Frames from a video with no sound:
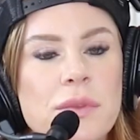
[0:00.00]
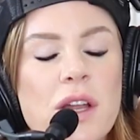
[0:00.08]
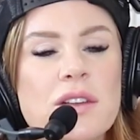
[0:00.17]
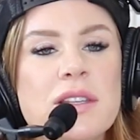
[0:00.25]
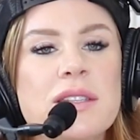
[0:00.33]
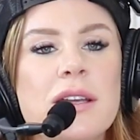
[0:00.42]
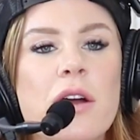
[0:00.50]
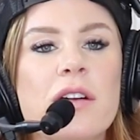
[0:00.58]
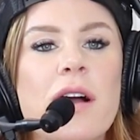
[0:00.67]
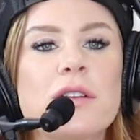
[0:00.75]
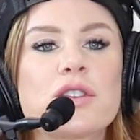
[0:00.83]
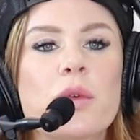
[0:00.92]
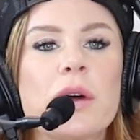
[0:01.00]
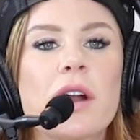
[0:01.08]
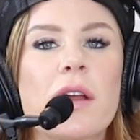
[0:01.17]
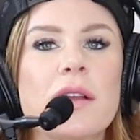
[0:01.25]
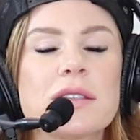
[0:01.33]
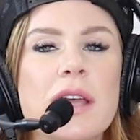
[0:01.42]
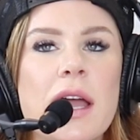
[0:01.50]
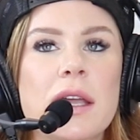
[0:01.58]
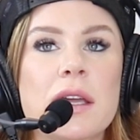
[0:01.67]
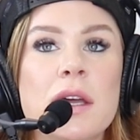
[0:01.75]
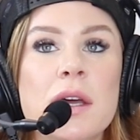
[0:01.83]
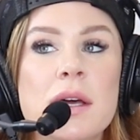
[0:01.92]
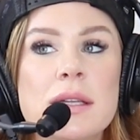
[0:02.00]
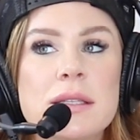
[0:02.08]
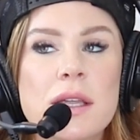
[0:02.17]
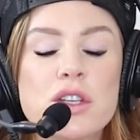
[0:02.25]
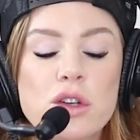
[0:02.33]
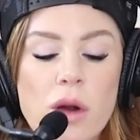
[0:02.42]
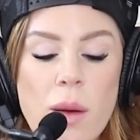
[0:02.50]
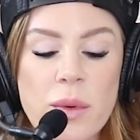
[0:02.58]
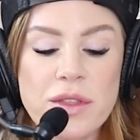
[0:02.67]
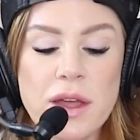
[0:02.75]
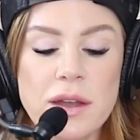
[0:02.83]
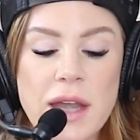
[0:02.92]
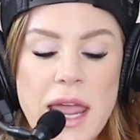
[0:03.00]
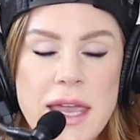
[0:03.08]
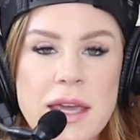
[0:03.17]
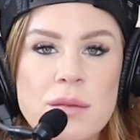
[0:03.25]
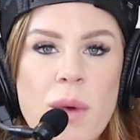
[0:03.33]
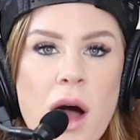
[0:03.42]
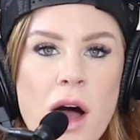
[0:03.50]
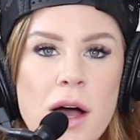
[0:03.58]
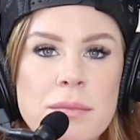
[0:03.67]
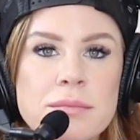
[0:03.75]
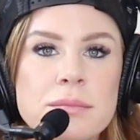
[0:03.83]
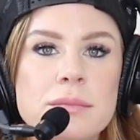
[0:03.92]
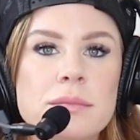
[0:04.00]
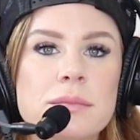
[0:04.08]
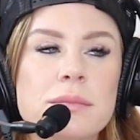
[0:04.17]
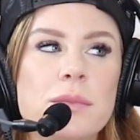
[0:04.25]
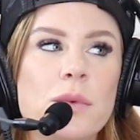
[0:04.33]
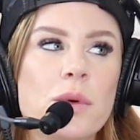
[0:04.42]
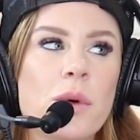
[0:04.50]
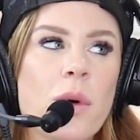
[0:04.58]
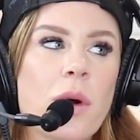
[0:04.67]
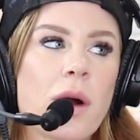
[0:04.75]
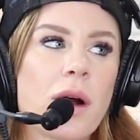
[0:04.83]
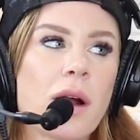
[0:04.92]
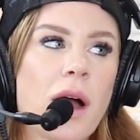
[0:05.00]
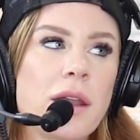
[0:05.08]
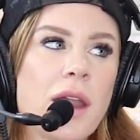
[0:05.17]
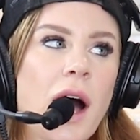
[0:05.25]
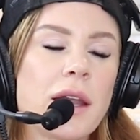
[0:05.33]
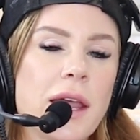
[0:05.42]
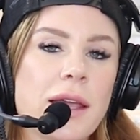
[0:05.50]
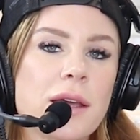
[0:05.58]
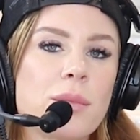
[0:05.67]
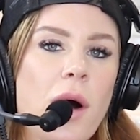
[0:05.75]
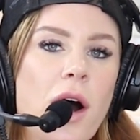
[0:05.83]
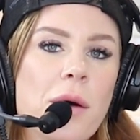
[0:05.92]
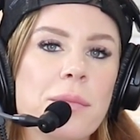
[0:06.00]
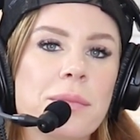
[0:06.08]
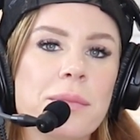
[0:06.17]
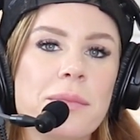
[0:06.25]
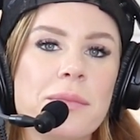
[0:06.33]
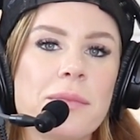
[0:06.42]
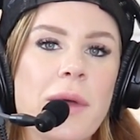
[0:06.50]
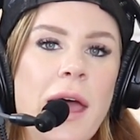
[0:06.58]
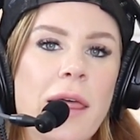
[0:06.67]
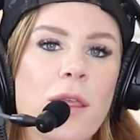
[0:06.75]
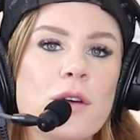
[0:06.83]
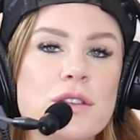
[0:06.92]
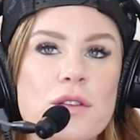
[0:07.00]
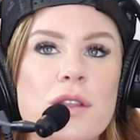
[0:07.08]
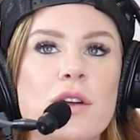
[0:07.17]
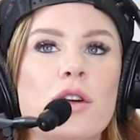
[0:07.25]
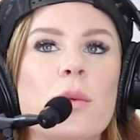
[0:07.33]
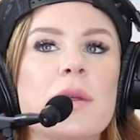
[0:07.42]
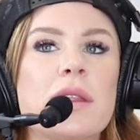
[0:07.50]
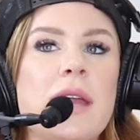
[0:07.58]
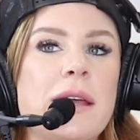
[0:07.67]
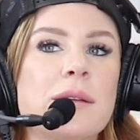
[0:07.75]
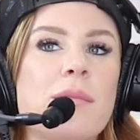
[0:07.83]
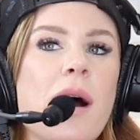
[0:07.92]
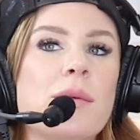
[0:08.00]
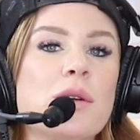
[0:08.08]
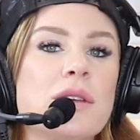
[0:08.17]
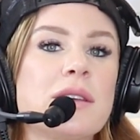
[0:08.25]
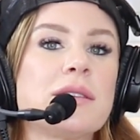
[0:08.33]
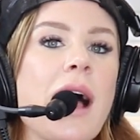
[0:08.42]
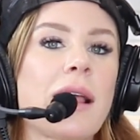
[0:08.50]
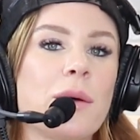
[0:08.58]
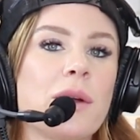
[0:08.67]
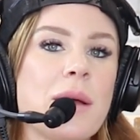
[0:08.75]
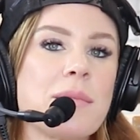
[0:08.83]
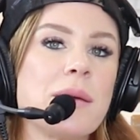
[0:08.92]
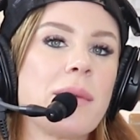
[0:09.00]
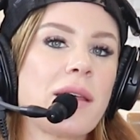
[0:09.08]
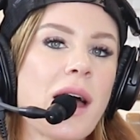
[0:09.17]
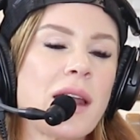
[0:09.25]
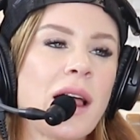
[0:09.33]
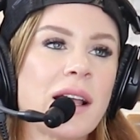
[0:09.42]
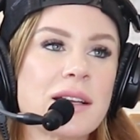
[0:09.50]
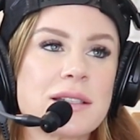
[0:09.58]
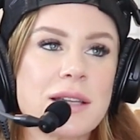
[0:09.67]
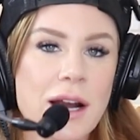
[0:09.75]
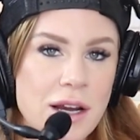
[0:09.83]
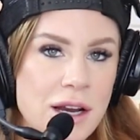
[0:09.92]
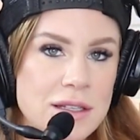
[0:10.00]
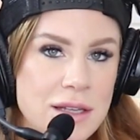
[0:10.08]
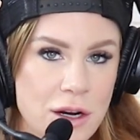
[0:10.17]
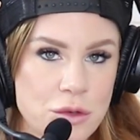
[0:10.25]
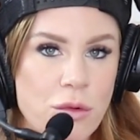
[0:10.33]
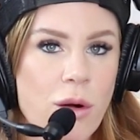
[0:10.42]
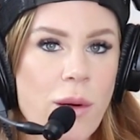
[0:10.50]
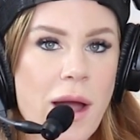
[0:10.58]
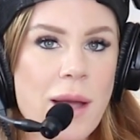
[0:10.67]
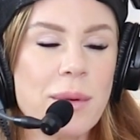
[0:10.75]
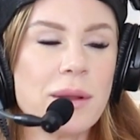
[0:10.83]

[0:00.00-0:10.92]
There's this thing going around Twitter that's like, did you grow up with a naked mom or a not naked mom? And those of you that grew up with a naked mom knows exactly what I mean by that. Not like in a sexual way.